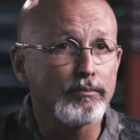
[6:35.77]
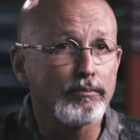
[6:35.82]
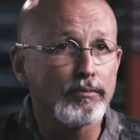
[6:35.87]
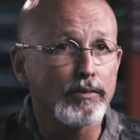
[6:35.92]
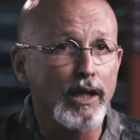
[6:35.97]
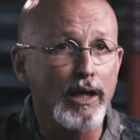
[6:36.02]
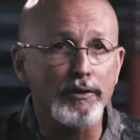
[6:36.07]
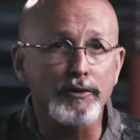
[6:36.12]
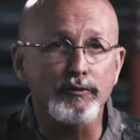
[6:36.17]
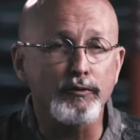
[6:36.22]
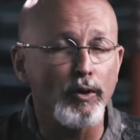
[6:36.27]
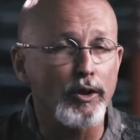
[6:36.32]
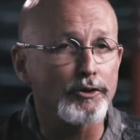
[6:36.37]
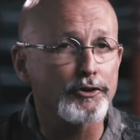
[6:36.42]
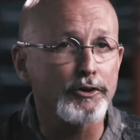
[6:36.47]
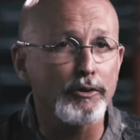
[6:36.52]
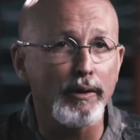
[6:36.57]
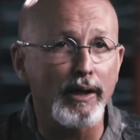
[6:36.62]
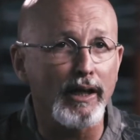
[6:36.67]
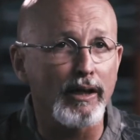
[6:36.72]
I was far
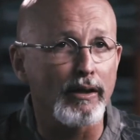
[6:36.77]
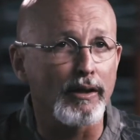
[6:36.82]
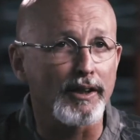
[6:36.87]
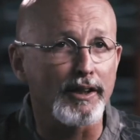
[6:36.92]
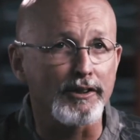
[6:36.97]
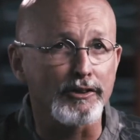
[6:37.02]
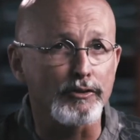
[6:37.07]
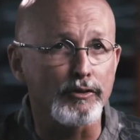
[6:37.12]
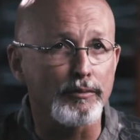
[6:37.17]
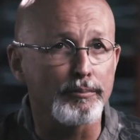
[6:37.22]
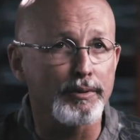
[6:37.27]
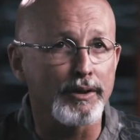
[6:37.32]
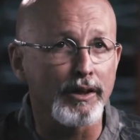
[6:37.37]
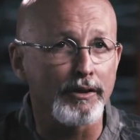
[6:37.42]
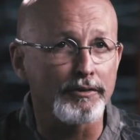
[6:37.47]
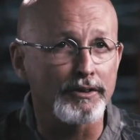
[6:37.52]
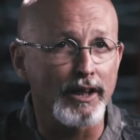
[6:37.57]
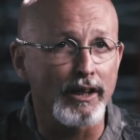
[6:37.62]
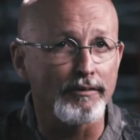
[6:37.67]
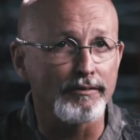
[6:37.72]
too arrogant to have been on
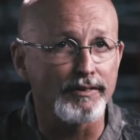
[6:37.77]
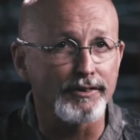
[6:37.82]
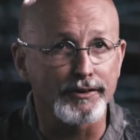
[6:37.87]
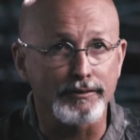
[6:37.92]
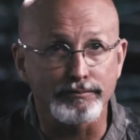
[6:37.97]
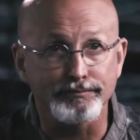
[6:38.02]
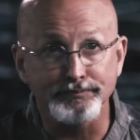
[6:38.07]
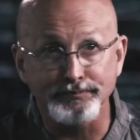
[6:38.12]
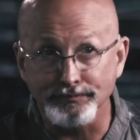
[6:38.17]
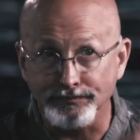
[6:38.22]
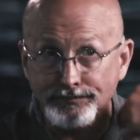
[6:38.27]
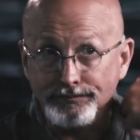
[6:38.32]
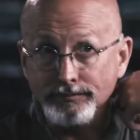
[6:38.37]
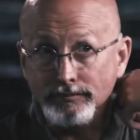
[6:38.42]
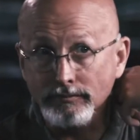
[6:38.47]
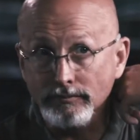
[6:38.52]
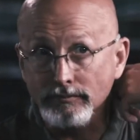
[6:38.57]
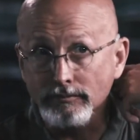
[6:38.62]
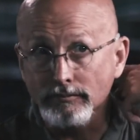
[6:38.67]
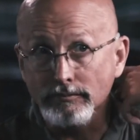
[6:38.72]
television.
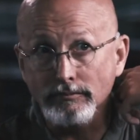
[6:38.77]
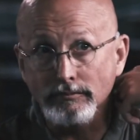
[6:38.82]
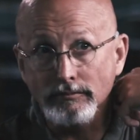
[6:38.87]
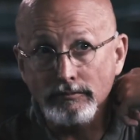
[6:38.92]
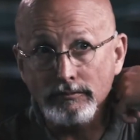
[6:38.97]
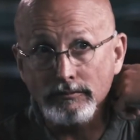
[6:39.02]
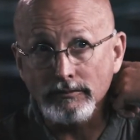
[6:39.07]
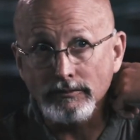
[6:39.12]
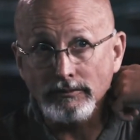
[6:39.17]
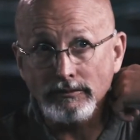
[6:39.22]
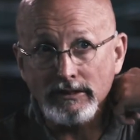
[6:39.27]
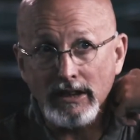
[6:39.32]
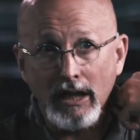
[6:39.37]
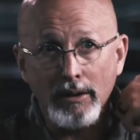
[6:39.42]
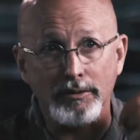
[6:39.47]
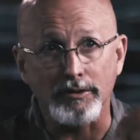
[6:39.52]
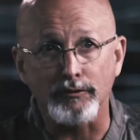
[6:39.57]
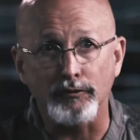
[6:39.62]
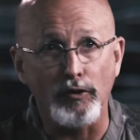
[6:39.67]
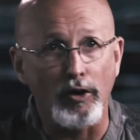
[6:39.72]
I was
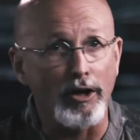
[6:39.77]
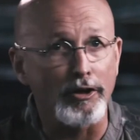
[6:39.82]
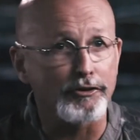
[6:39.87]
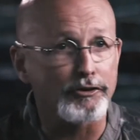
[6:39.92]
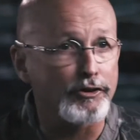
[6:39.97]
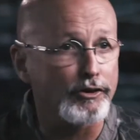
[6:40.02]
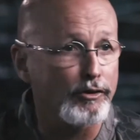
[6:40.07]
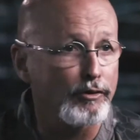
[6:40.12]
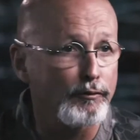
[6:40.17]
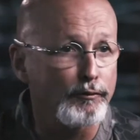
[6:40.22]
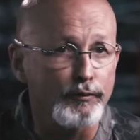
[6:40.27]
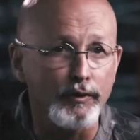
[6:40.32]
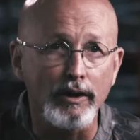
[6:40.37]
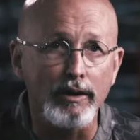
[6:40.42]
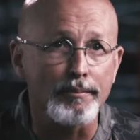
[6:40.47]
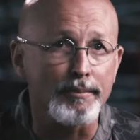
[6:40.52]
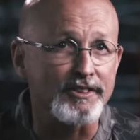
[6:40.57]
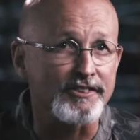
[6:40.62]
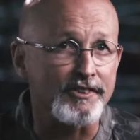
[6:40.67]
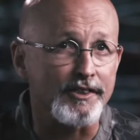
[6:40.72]
far too full of
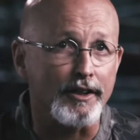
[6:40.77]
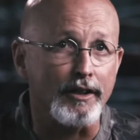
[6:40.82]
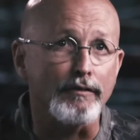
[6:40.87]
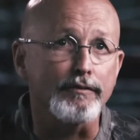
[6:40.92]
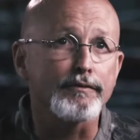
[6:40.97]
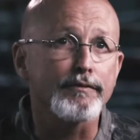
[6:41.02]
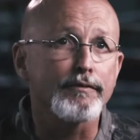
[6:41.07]
myself.